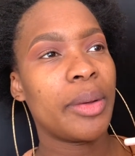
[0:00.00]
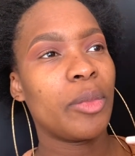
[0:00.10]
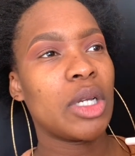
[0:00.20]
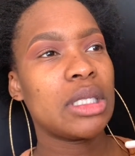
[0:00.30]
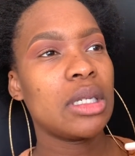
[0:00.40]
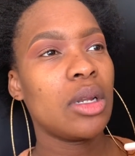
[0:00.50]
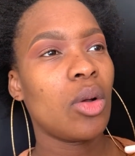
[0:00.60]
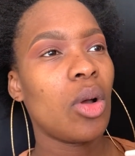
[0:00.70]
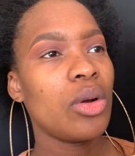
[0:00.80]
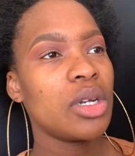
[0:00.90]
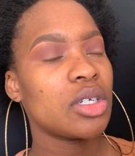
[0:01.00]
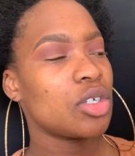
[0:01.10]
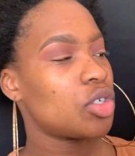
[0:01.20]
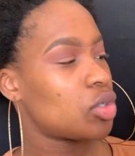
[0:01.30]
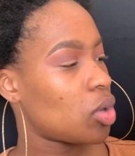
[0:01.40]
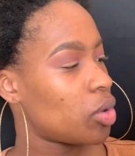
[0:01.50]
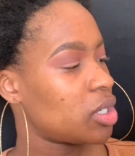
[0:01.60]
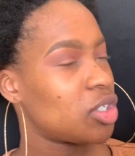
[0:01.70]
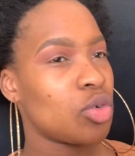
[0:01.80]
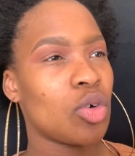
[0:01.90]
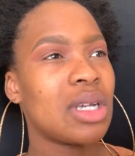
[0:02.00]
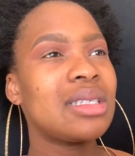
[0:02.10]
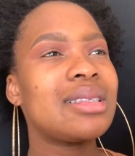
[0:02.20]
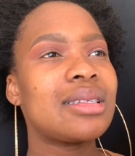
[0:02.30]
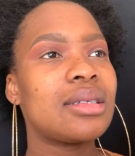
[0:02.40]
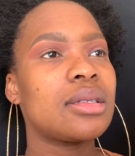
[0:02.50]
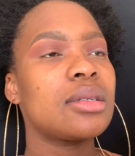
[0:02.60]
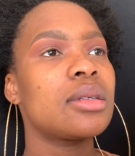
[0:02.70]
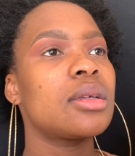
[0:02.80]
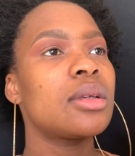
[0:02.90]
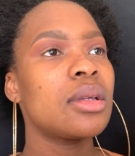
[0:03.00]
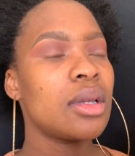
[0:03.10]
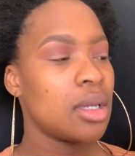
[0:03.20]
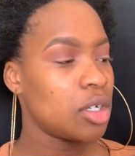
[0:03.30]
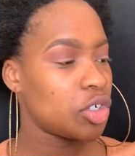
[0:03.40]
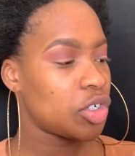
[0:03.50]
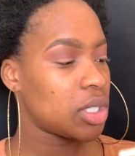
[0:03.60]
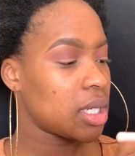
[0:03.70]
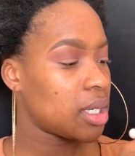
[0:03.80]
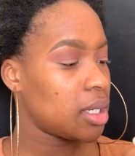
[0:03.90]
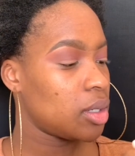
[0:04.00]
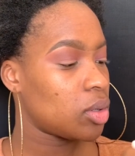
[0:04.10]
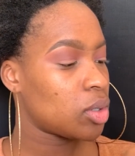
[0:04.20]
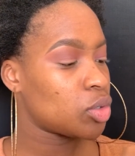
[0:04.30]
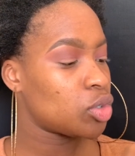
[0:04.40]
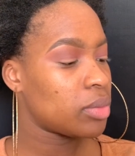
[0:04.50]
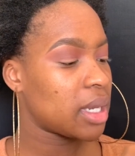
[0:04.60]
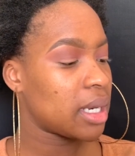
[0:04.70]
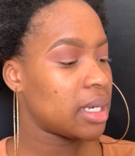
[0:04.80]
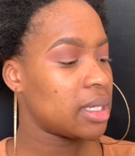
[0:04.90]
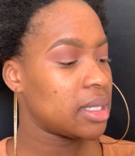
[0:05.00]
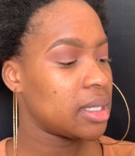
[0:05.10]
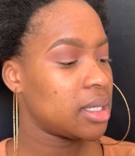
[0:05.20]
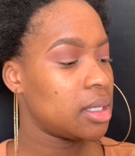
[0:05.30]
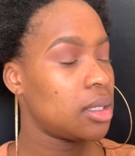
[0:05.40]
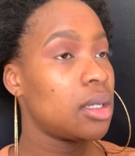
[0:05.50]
is it an orange rust shade onto my lid.